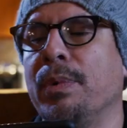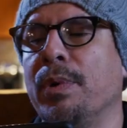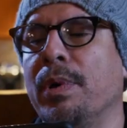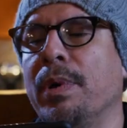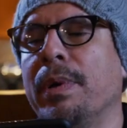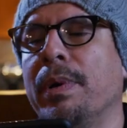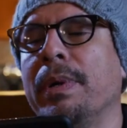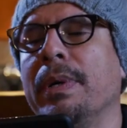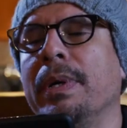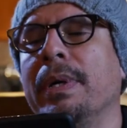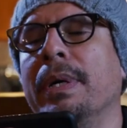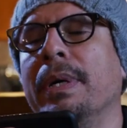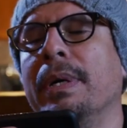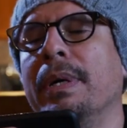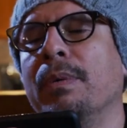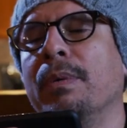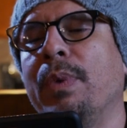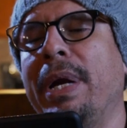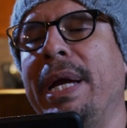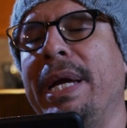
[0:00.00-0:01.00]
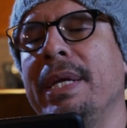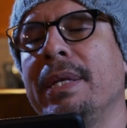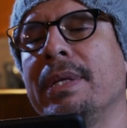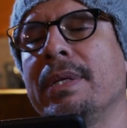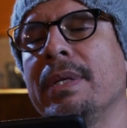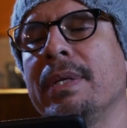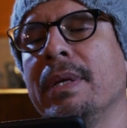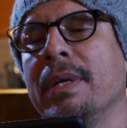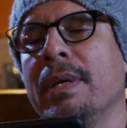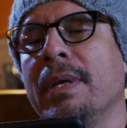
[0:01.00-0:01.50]
more
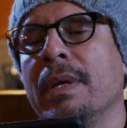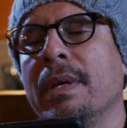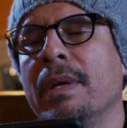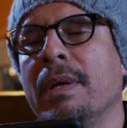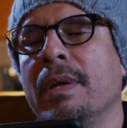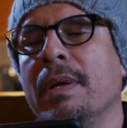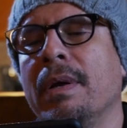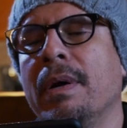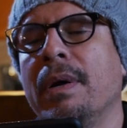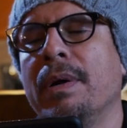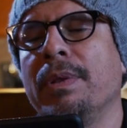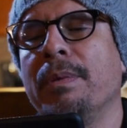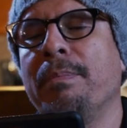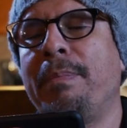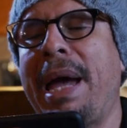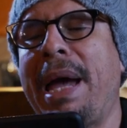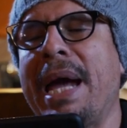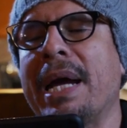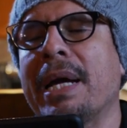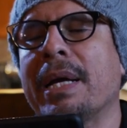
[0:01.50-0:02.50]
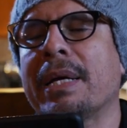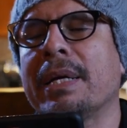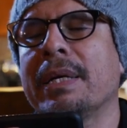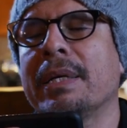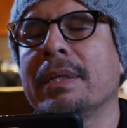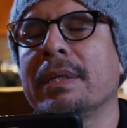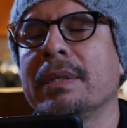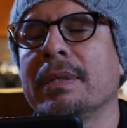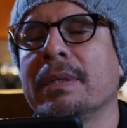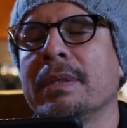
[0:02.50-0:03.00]
weight on the back,
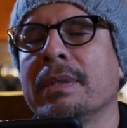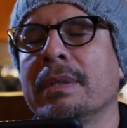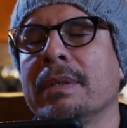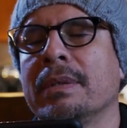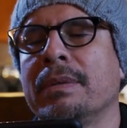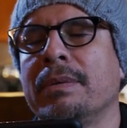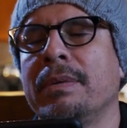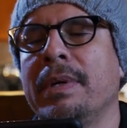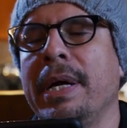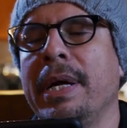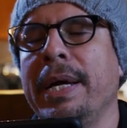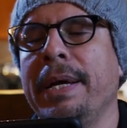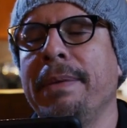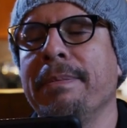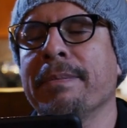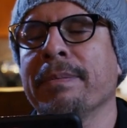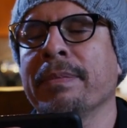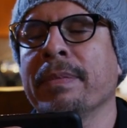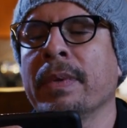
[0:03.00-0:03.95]
right?